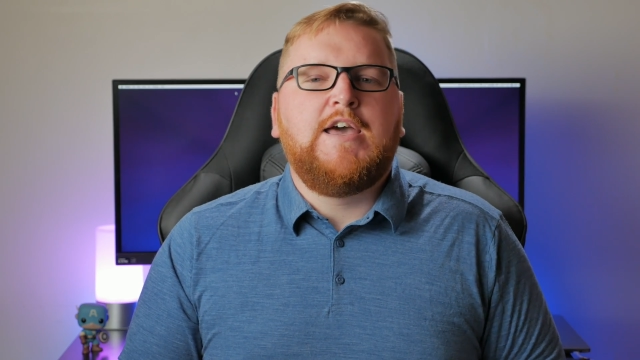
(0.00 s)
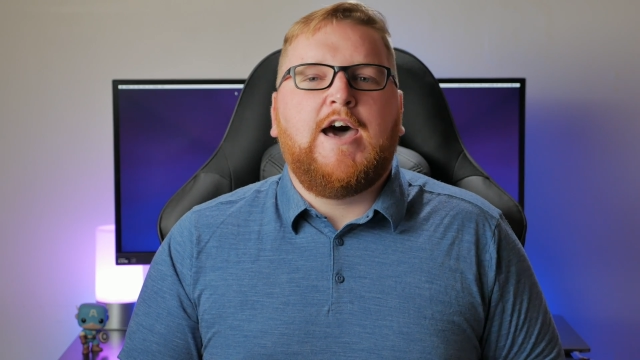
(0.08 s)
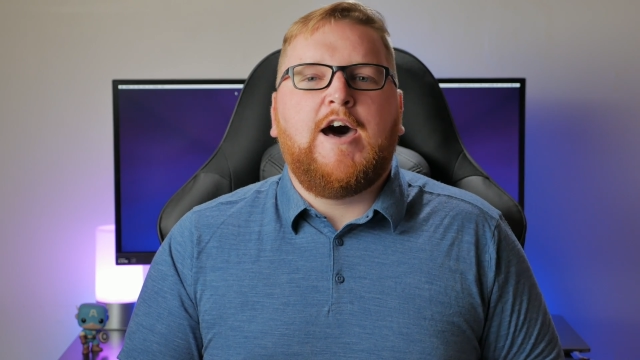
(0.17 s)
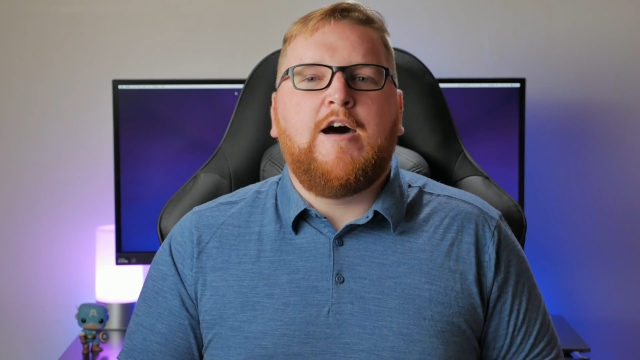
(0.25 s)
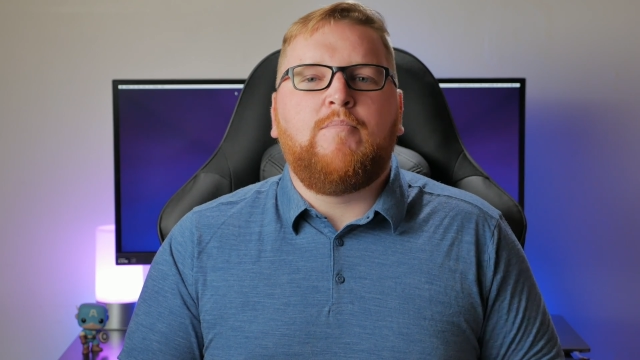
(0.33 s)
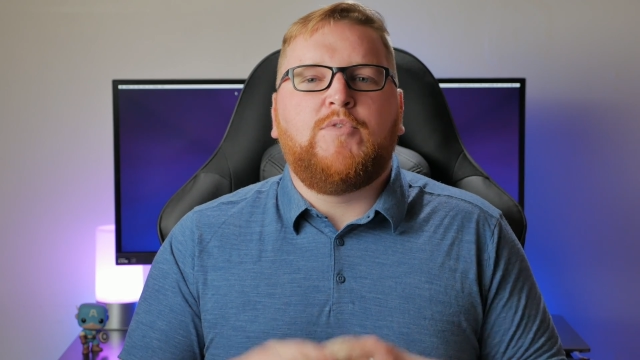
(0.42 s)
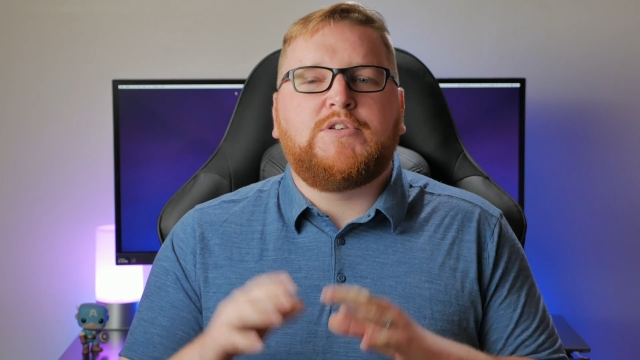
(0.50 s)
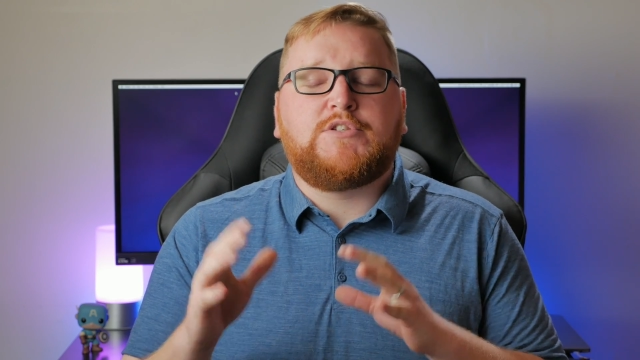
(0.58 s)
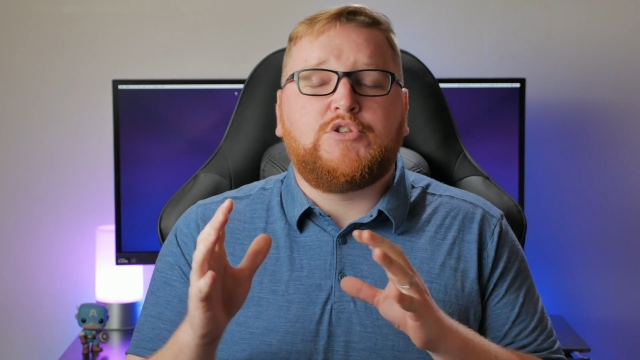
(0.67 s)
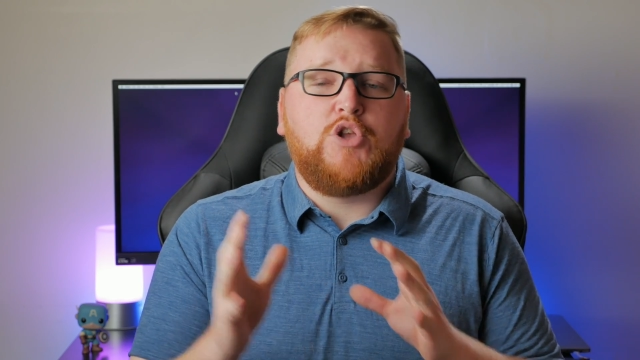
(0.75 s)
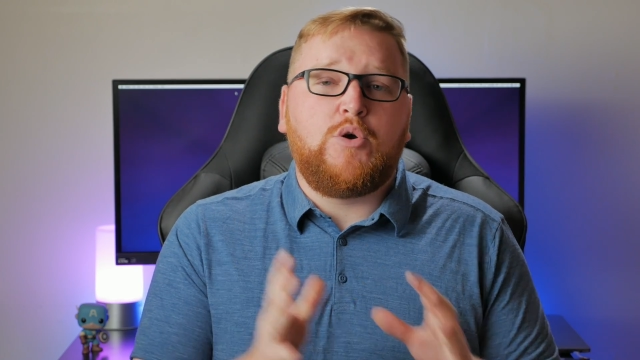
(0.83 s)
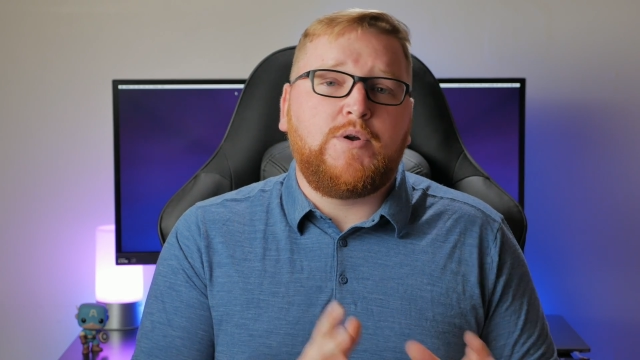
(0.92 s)
The
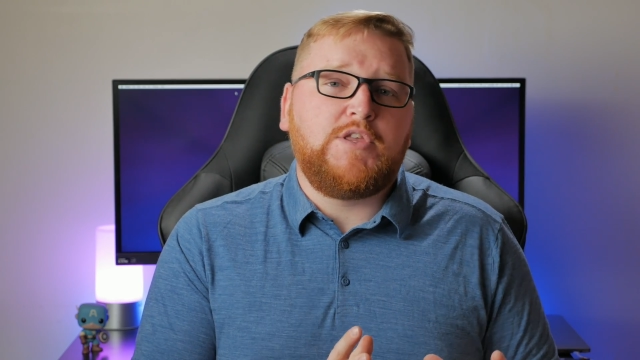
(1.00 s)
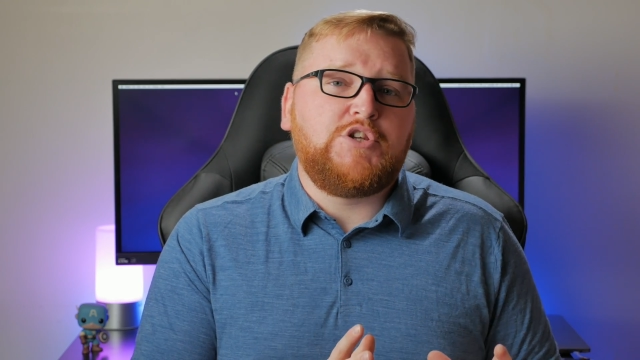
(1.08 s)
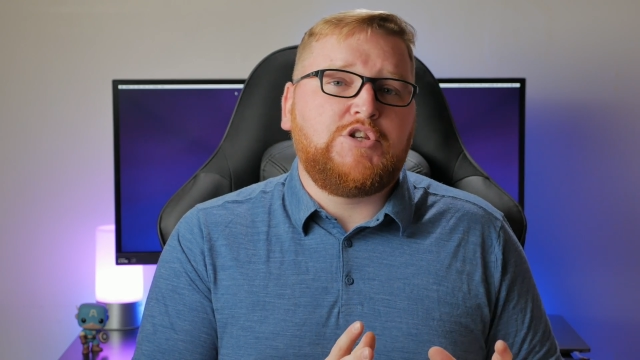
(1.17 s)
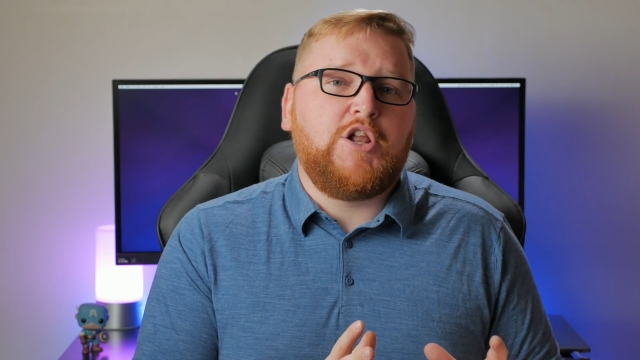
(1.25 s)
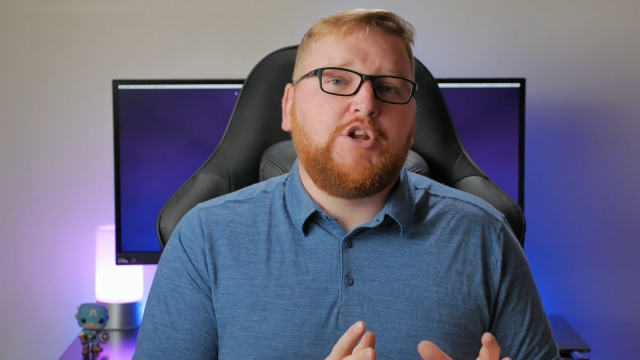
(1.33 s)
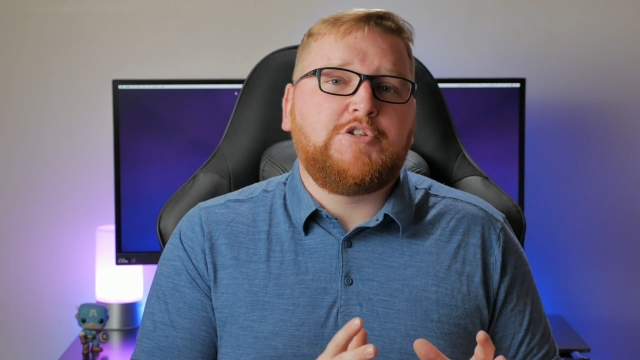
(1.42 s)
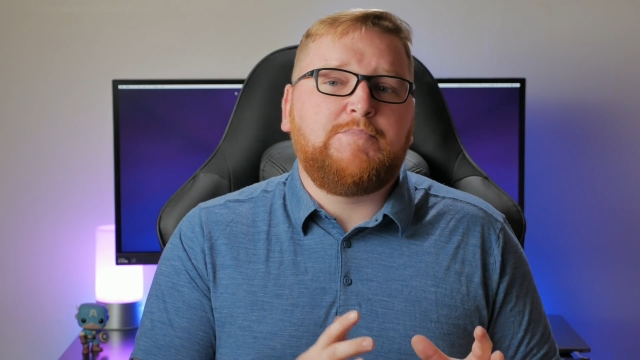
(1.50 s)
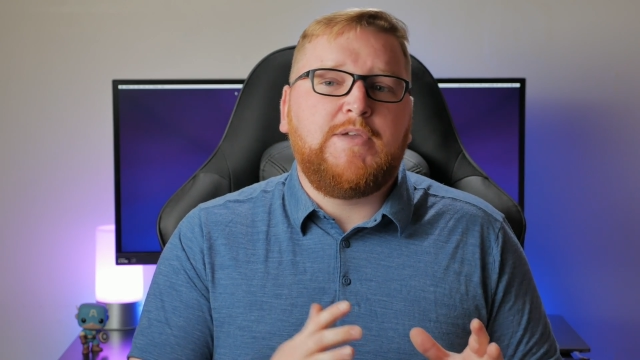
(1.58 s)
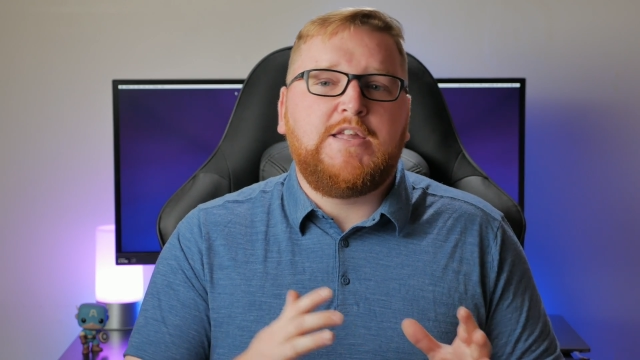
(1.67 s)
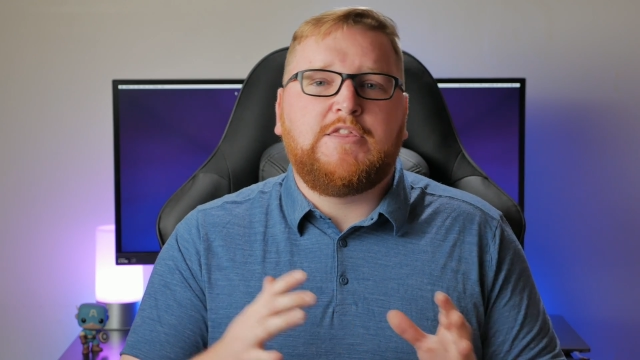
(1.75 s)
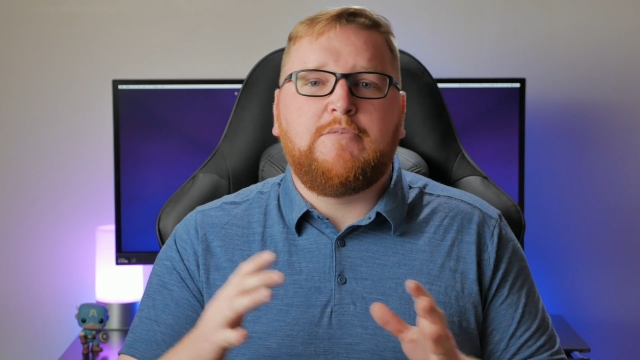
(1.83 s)
slower the shutter speed,